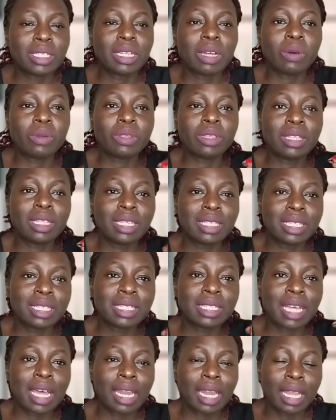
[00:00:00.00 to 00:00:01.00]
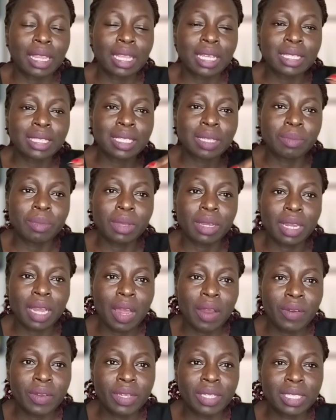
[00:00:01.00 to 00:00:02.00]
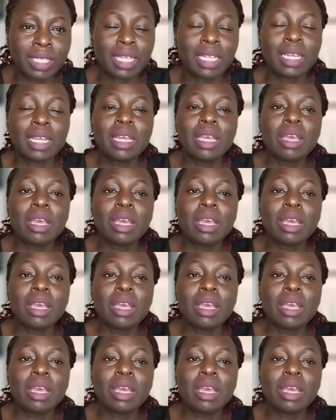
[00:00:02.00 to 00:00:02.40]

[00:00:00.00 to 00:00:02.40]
Now, this is another similarity.